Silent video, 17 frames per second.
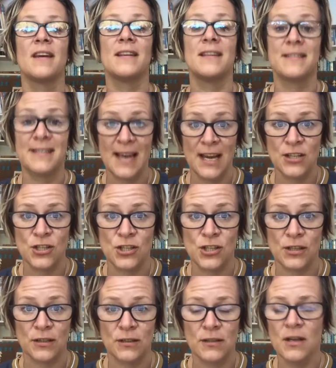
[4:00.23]
an
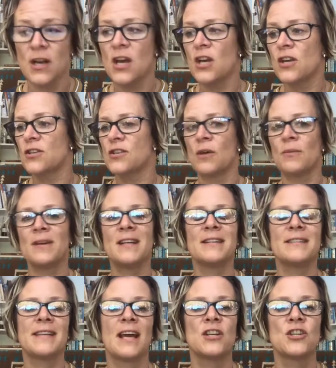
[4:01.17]
intention. So an
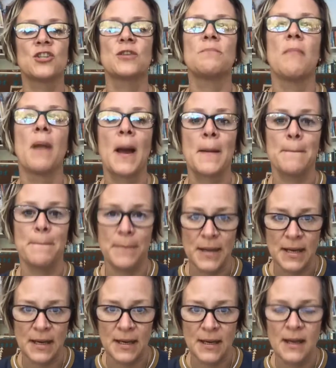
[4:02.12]
intention might
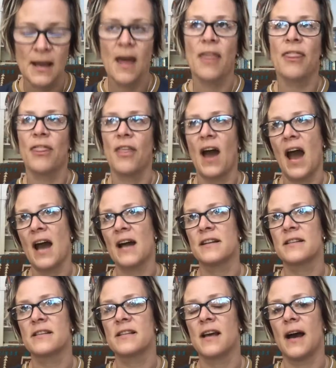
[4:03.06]
be
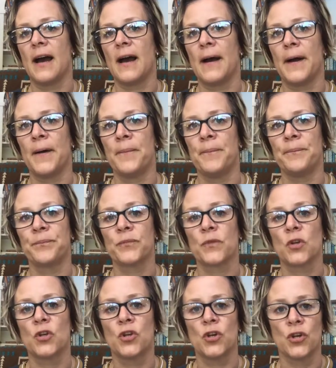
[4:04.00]
that I
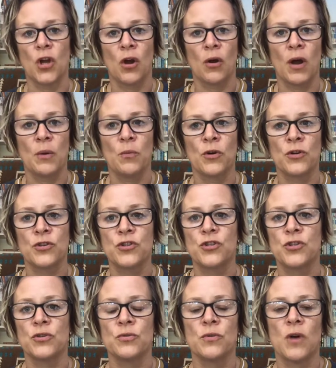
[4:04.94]
want
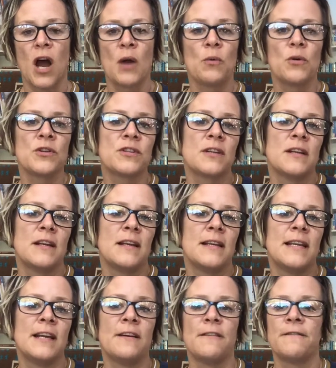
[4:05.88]
to
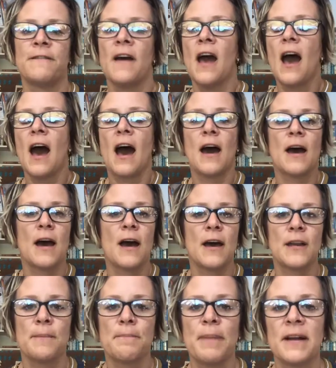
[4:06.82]
live
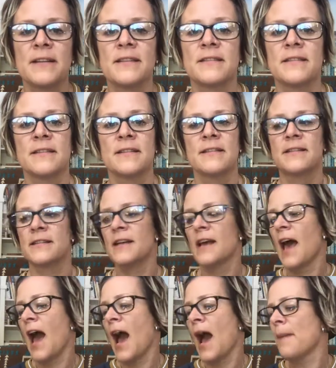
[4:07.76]
an abundant,
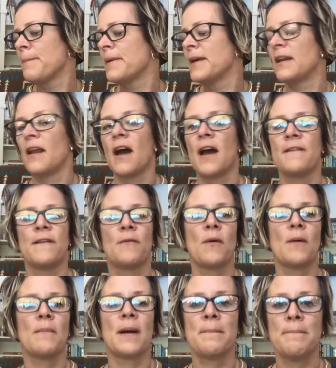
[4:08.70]
happy life. I
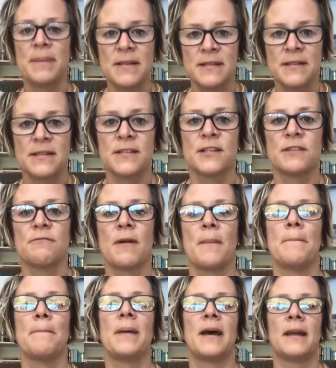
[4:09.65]
want my business to
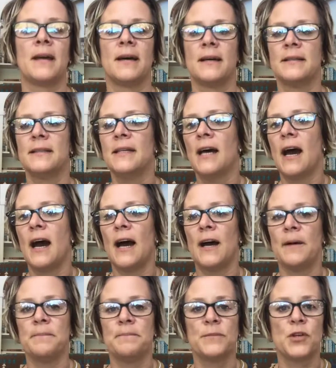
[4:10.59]
run better,
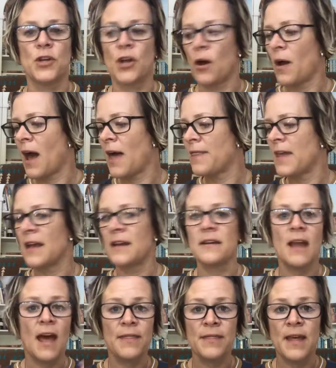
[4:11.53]
and
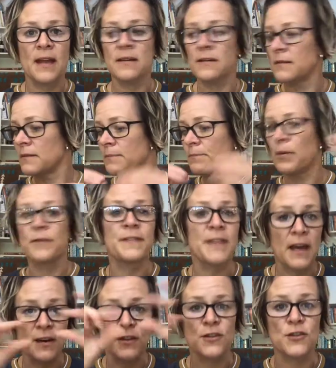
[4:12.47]
then put
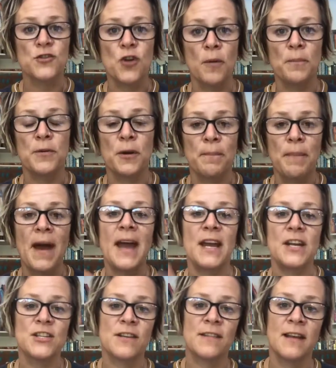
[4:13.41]
that at the top of your
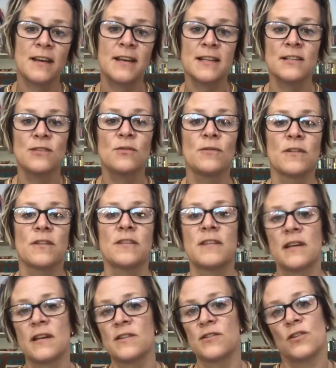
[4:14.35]
page, and then list all the
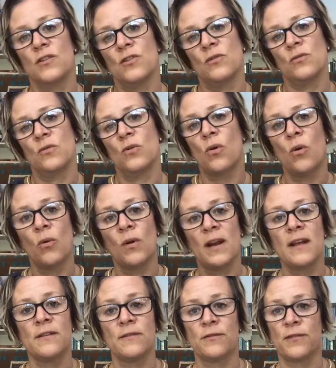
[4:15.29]
things that you call
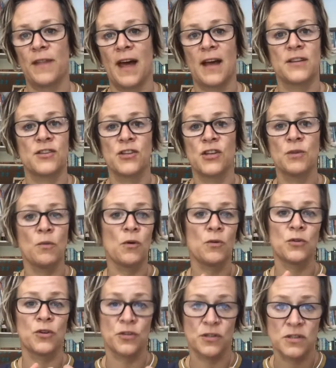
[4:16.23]
in for that. So you
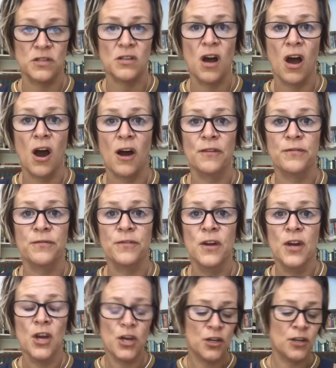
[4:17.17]
want good staff,
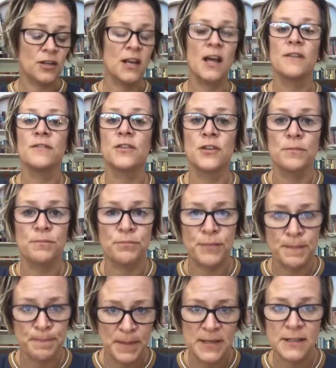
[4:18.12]
you'd love a good
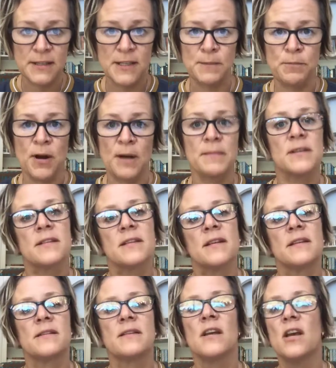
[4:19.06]
business
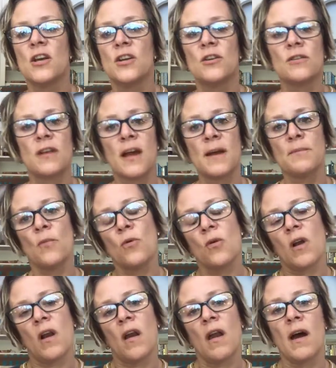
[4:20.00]
premises, you'd like more
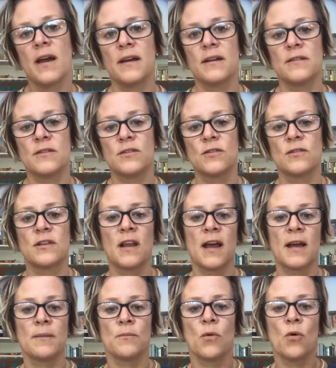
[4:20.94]
clients, you'd
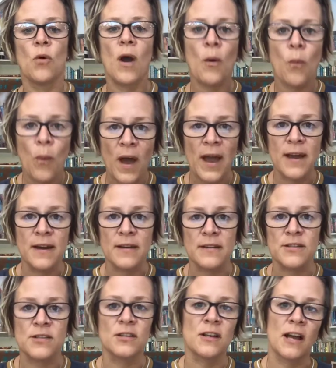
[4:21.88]
like more
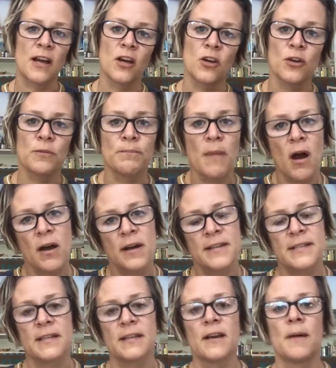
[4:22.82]
awareness, you'd like a good
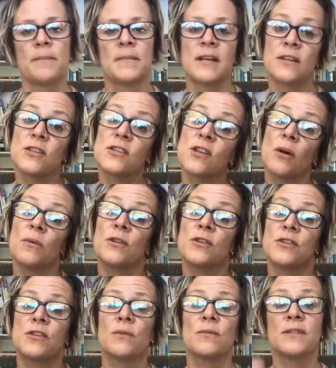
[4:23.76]
marketing company, and so on and
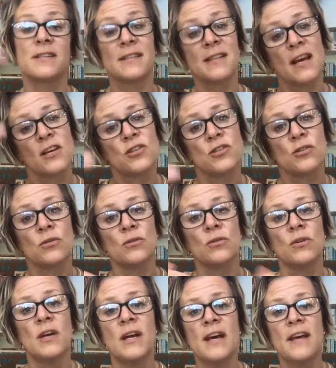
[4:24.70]
so on. So there's
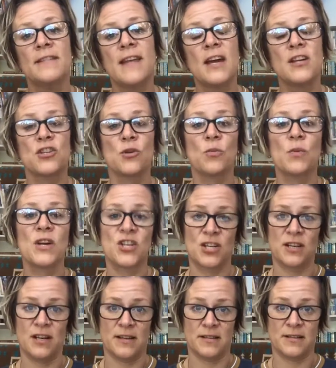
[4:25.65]
your
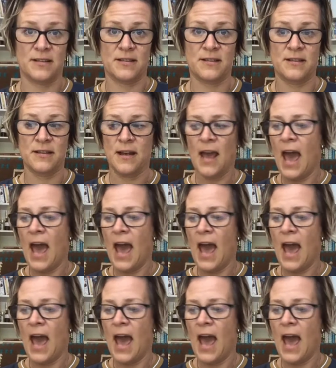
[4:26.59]
wish list.